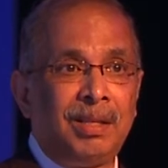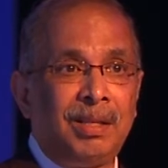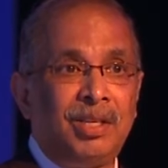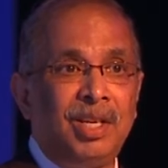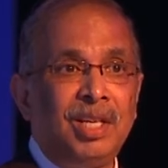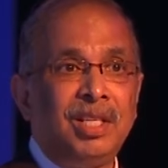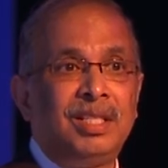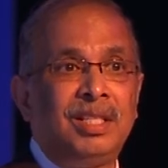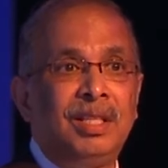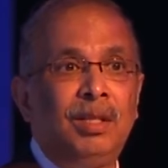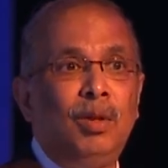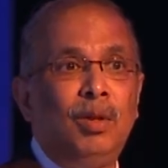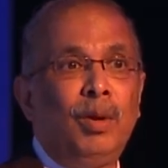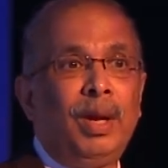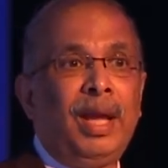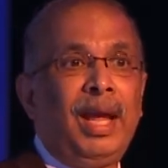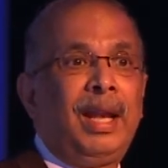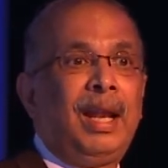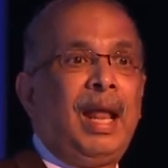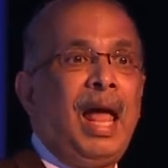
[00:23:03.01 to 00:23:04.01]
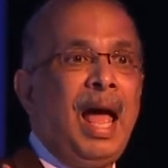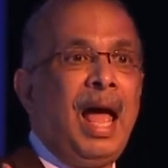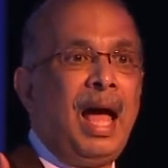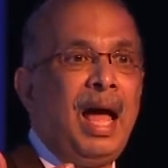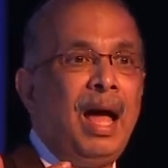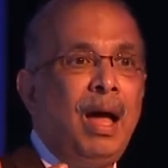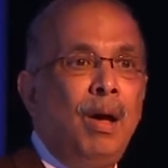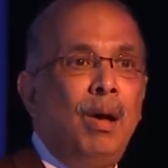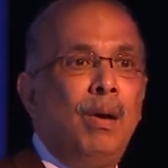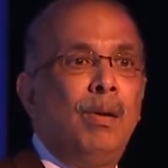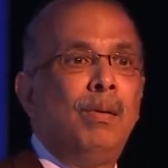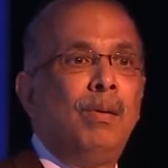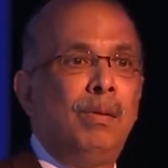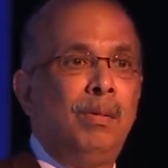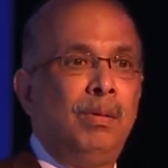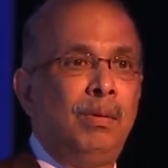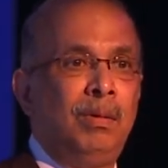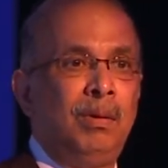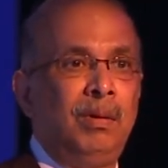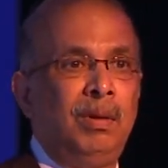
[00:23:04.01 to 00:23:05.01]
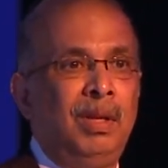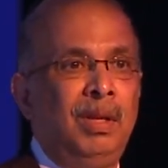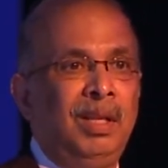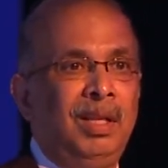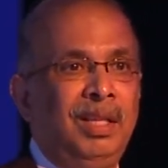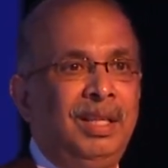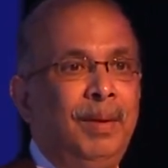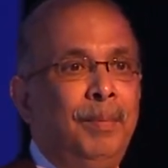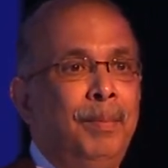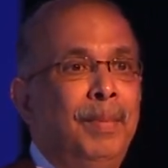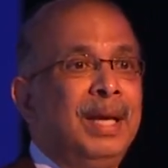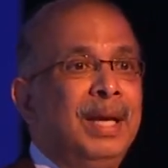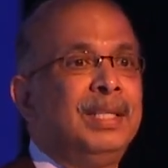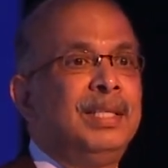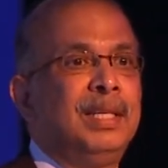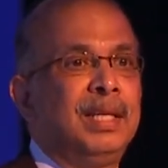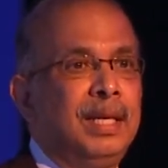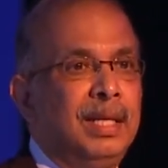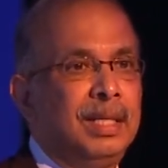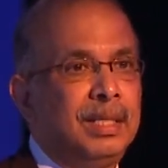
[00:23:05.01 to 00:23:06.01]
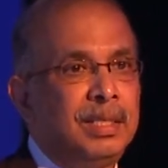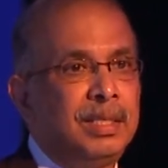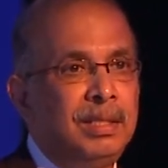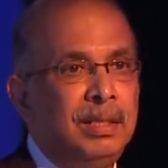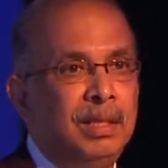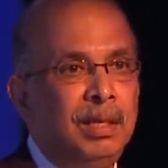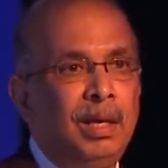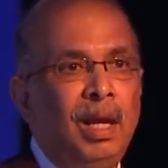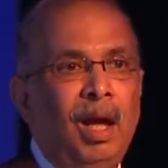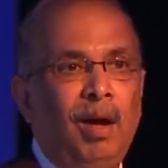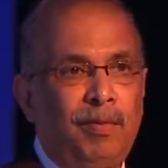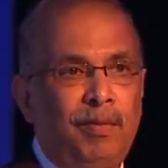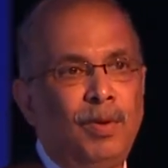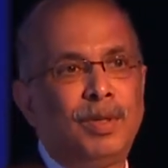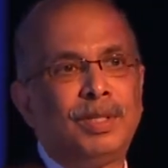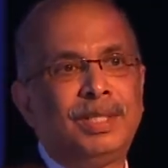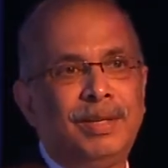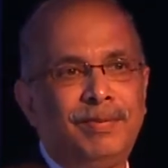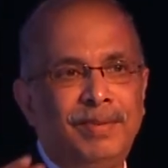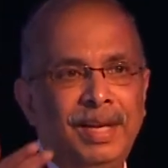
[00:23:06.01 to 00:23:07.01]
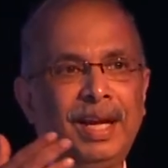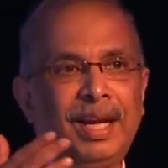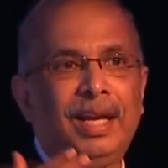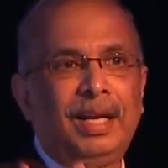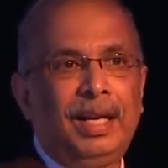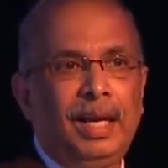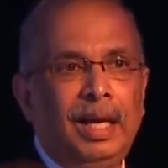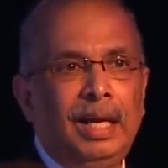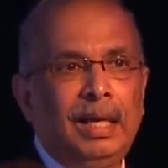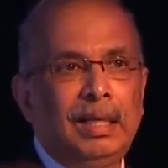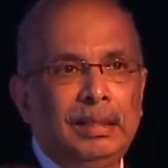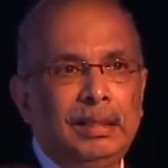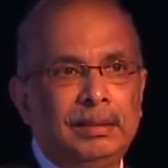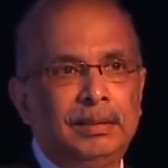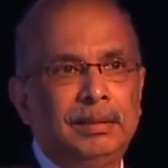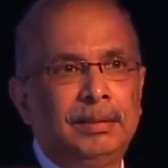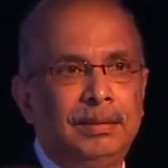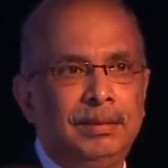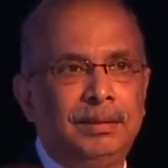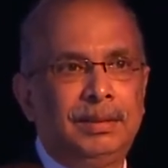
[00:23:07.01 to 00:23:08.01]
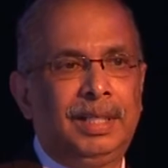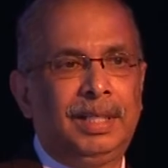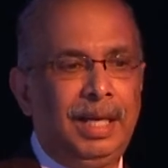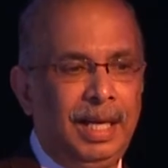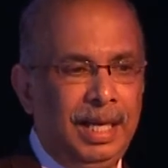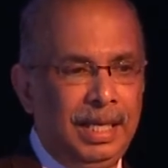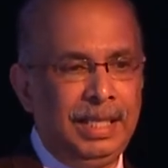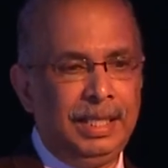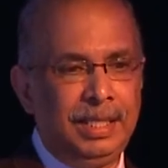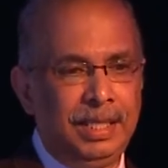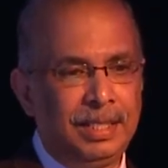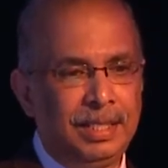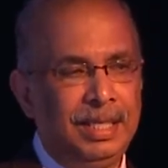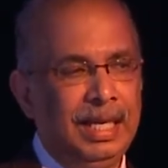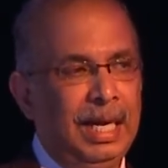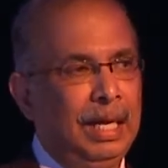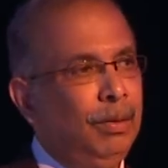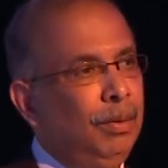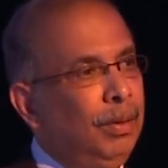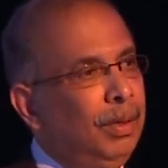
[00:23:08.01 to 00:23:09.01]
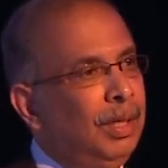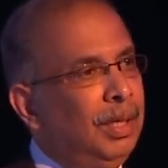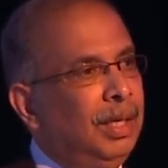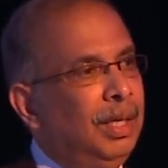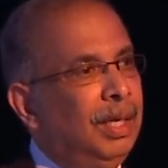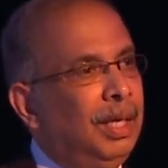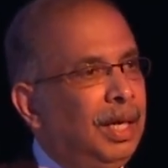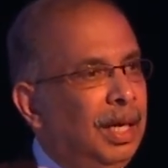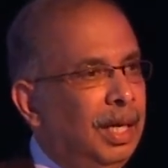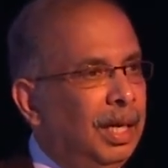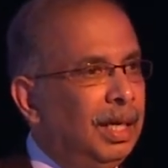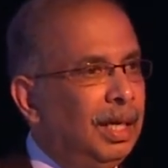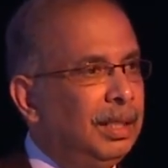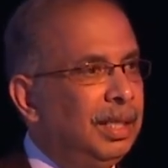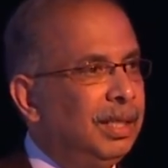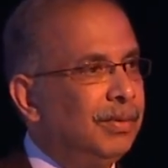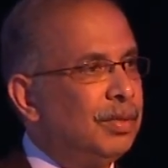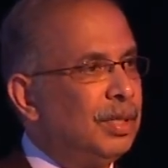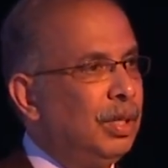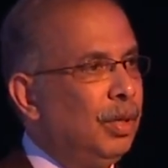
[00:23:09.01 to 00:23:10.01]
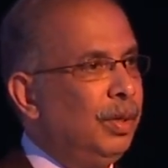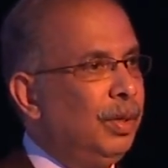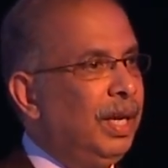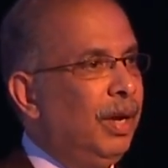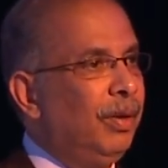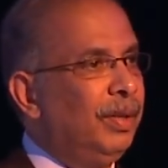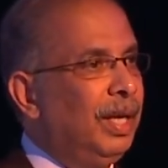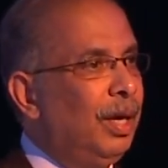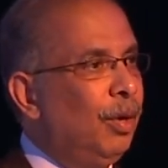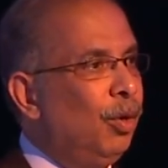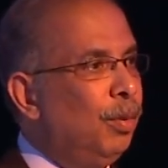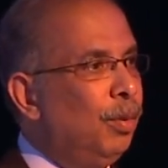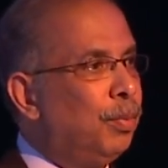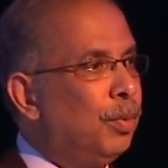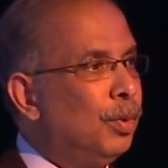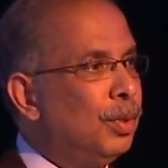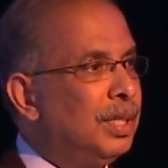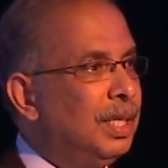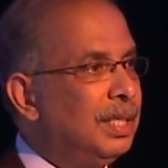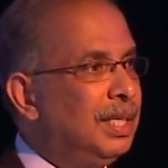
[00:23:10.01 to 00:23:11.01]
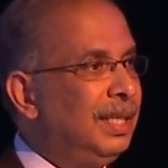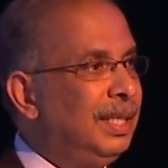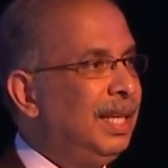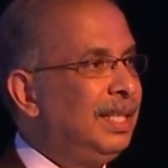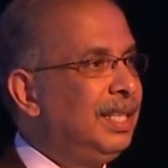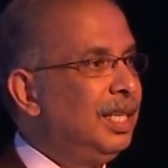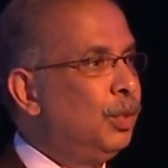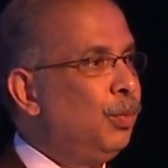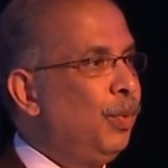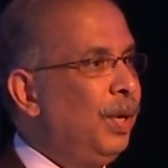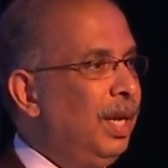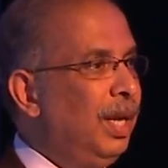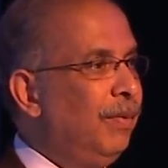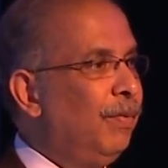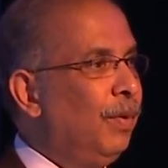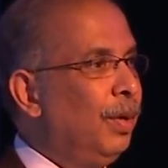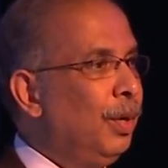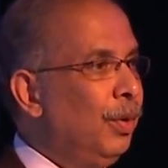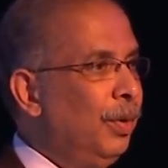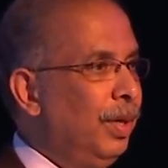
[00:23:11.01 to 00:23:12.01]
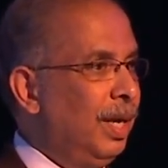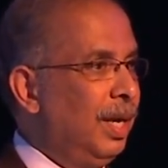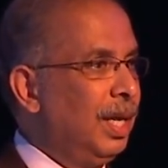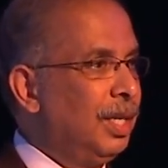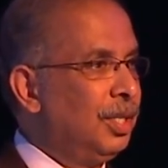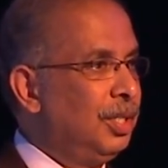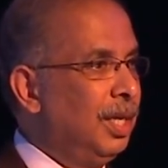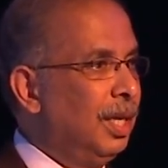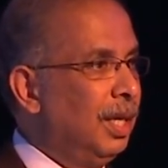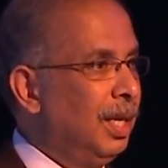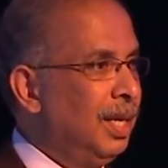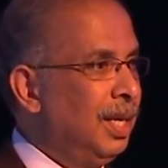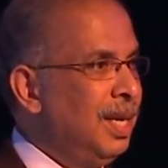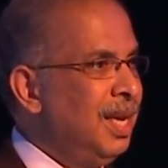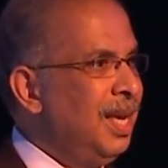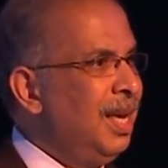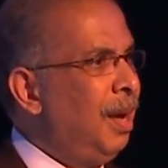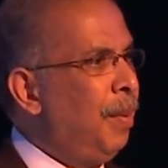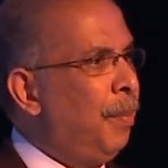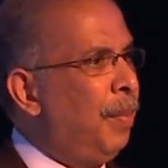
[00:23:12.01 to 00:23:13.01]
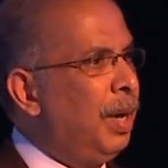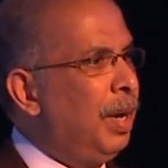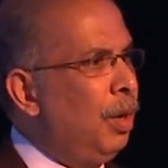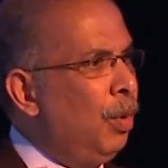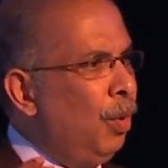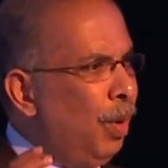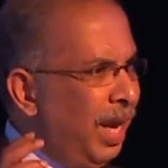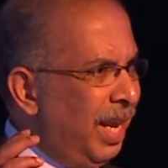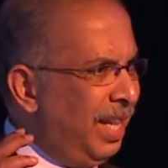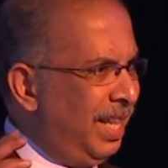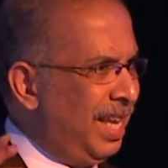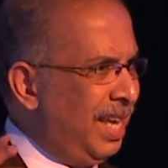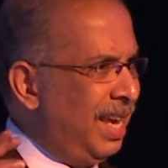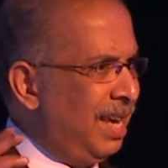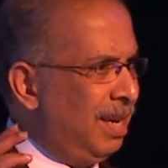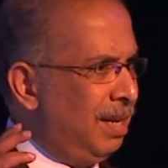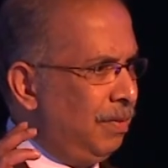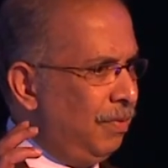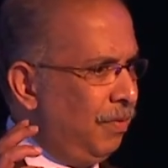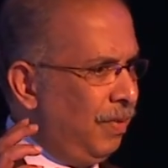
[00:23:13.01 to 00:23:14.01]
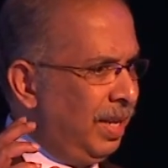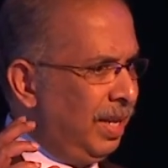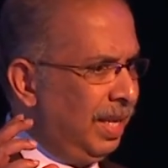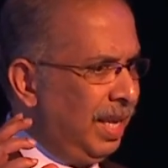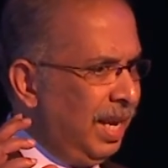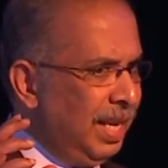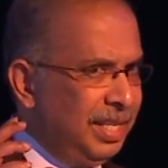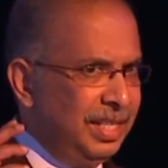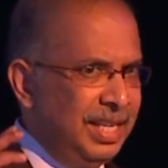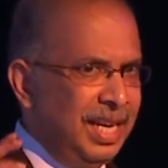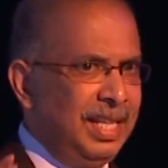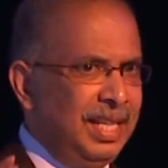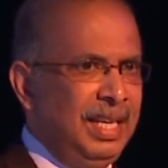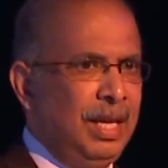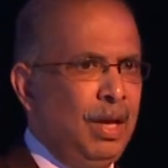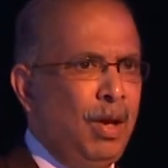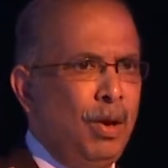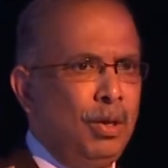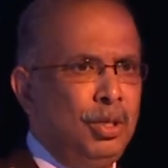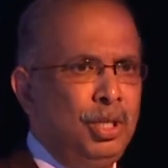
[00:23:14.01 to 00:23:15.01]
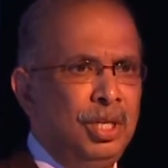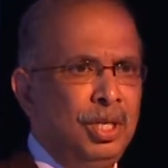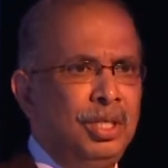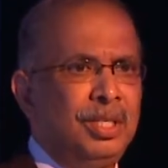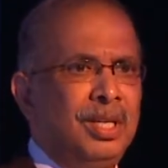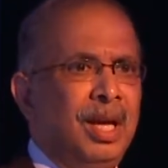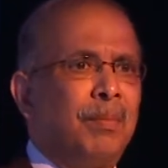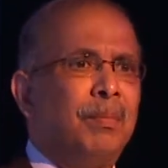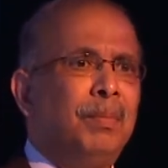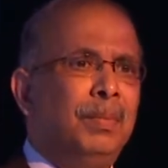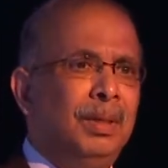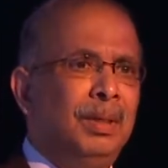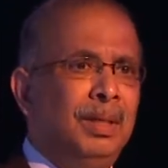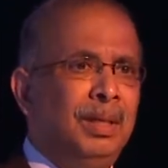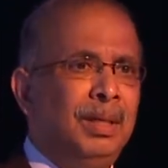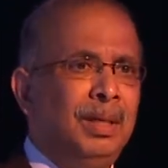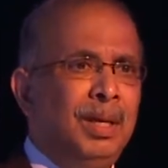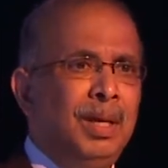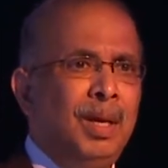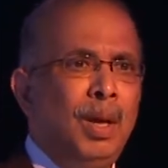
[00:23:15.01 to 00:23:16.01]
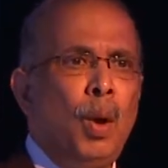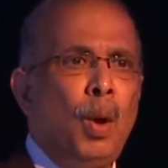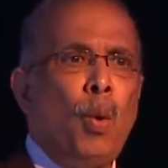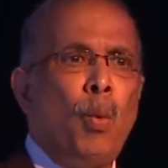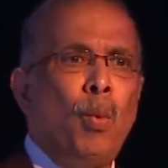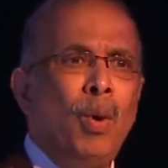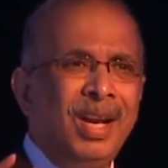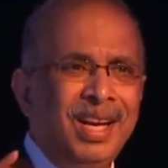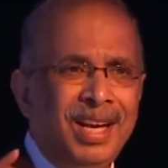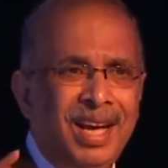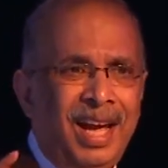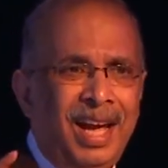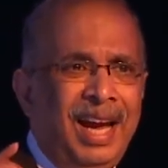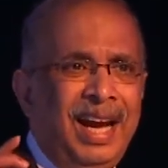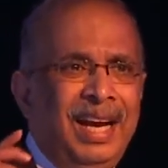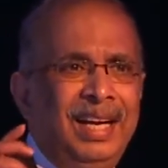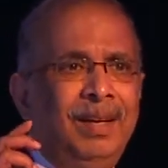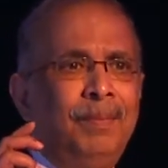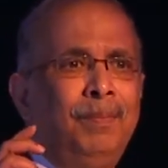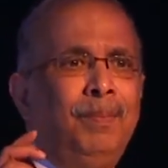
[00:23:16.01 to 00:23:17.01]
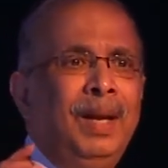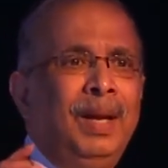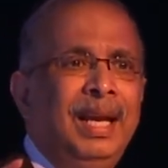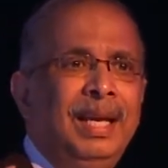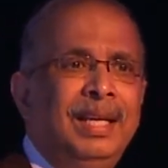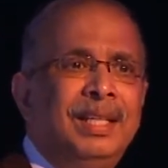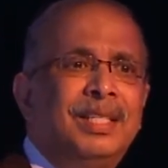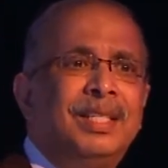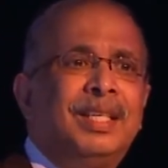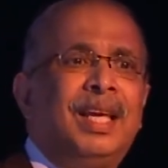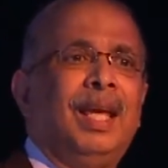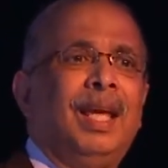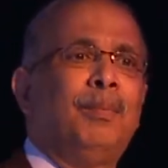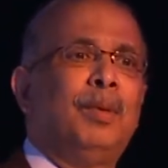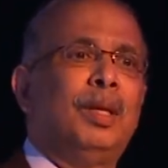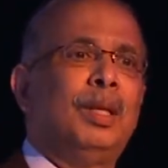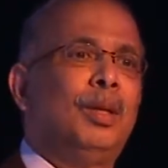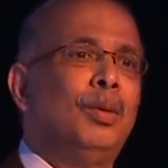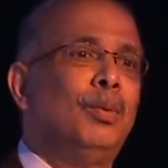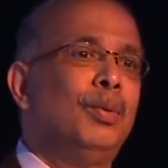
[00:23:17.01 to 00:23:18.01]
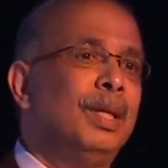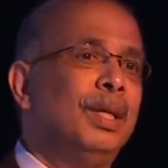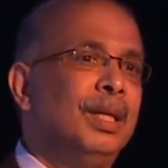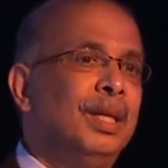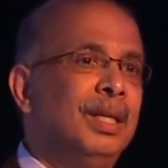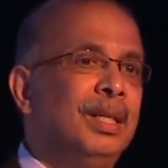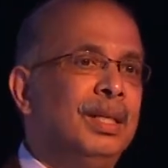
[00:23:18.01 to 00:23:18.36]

Just look at how the Mexicans, of course, they've taken a hiatus now. They've slowed down their whole process and they're just waiting for new direction. But look at when they set the auctions up, what kind of players came into it?